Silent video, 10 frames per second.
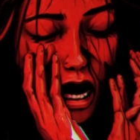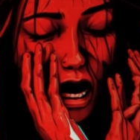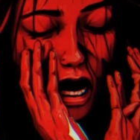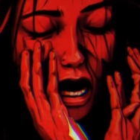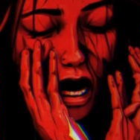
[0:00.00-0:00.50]
In
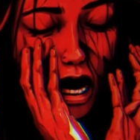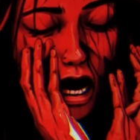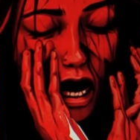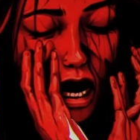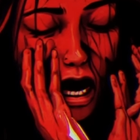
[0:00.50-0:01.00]
the double
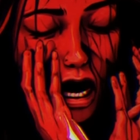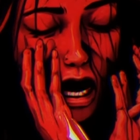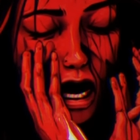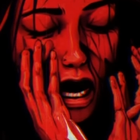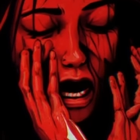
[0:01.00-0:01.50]
bed,
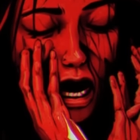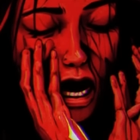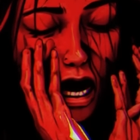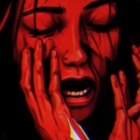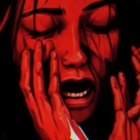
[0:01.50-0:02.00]

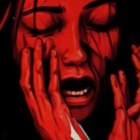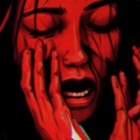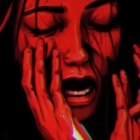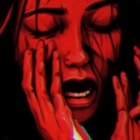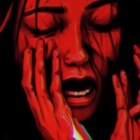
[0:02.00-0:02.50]
a
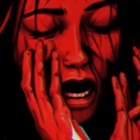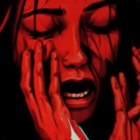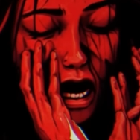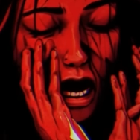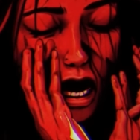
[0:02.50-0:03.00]
stained blue
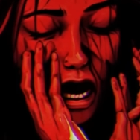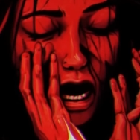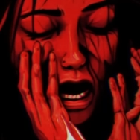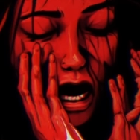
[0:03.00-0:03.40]
comforter